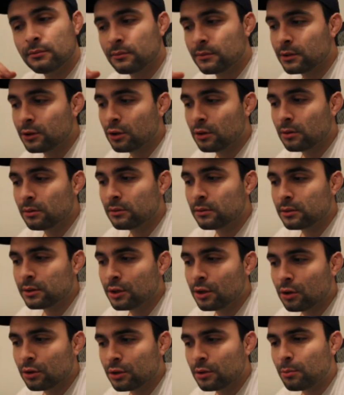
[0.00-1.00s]
your
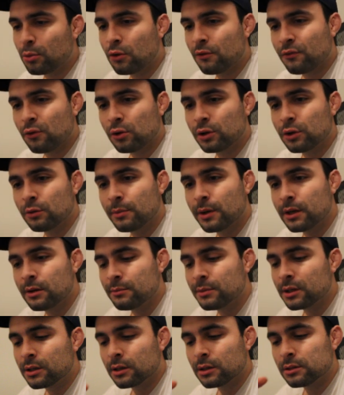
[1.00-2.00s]
portfolio beta,
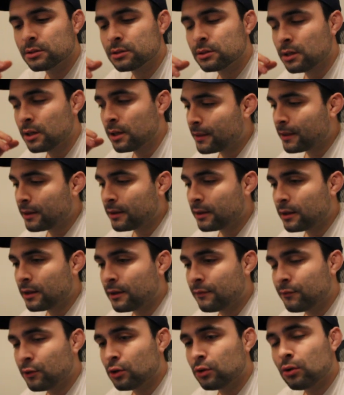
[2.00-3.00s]
because
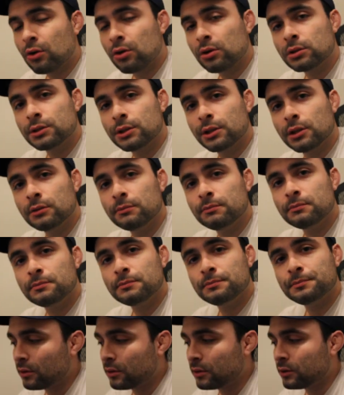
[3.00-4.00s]
if you're long term,
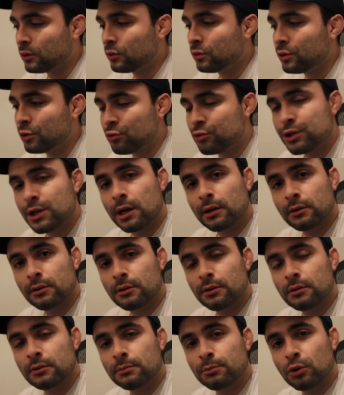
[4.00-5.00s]
you check
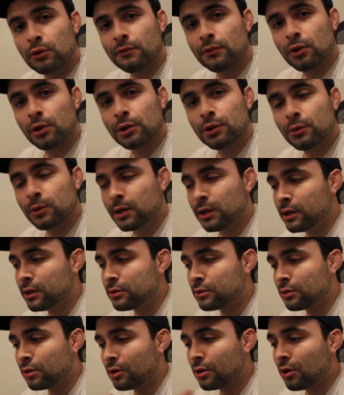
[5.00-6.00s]
your portfolio and
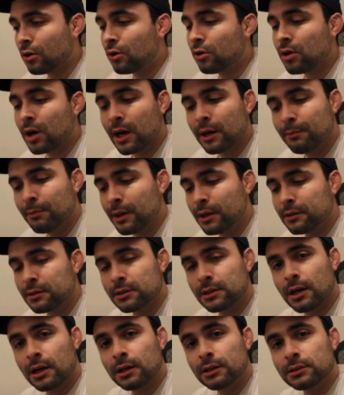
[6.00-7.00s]
it's all high beta
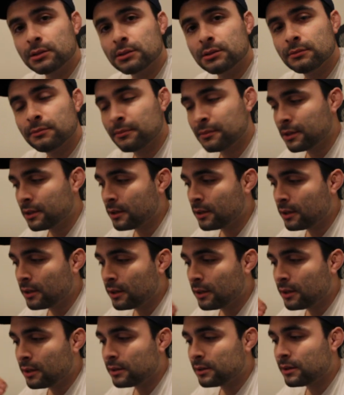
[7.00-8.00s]
stocks,
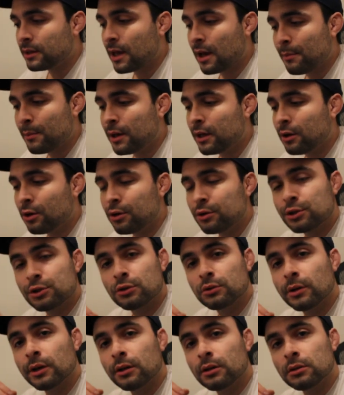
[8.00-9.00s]
that may hurt
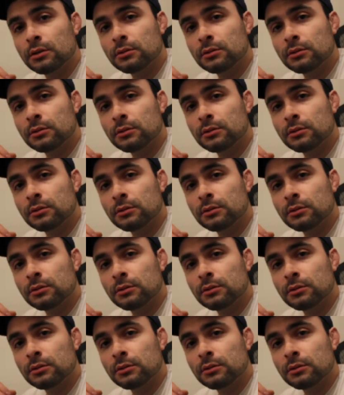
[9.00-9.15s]
you in